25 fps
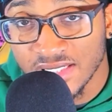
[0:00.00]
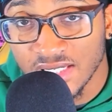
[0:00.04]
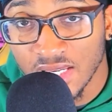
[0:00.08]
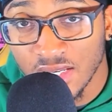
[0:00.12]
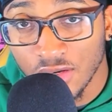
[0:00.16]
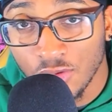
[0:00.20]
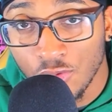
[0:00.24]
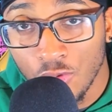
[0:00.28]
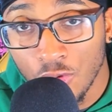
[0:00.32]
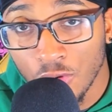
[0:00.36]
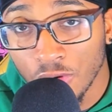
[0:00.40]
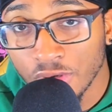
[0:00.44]

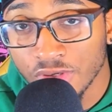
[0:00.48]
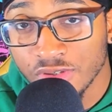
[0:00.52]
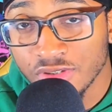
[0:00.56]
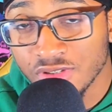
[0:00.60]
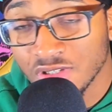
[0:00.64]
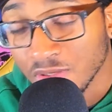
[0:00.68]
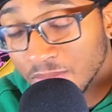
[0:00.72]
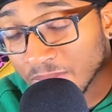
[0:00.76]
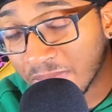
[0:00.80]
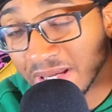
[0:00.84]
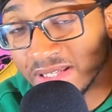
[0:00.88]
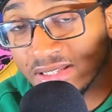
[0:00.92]
headquarters
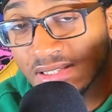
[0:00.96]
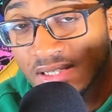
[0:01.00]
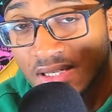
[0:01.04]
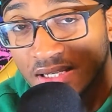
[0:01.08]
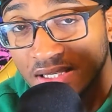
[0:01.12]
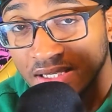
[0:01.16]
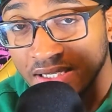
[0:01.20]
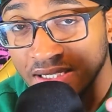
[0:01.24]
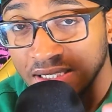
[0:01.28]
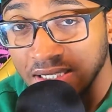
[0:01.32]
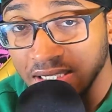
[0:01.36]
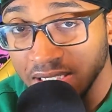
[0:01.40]
to
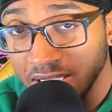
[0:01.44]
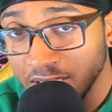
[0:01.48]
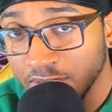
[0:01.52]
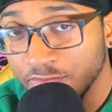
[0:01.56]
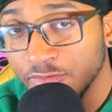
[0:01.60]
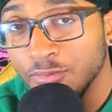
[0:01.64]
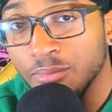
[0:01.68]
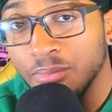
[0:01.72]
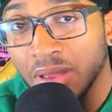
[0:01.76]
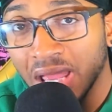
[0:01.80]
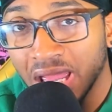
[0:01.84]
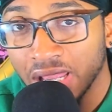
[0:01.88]
basically
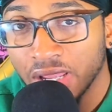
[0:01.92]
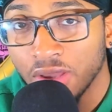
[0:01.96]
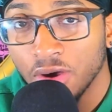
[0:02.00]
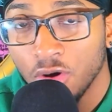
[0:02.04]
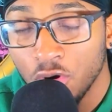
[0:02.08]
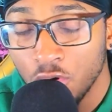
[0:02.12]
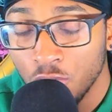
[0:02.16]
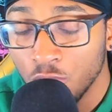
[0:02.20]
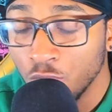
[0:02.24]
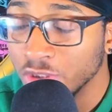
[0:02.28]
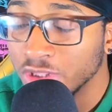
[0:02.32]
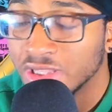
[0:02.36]
leave back
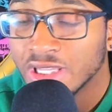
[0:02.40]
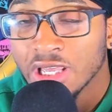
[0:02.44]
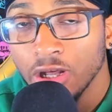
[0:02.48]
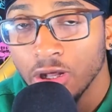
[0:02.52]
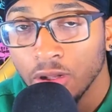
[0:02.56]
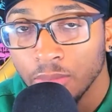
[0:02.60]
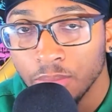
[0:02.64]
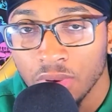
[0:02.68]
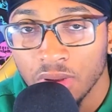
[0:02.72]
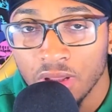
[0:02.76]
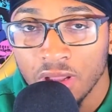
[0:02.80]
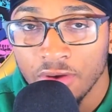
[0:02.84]
home with the
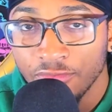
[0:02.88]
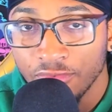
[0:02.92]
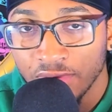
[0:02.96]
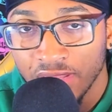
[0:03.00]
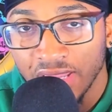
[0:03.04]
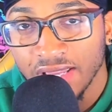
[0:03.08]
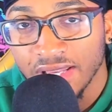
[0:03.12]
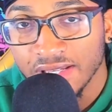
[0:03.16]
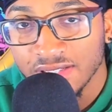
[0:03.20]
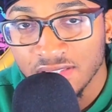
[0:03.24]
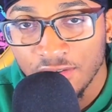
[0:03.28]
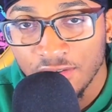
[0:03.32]
help of Kang's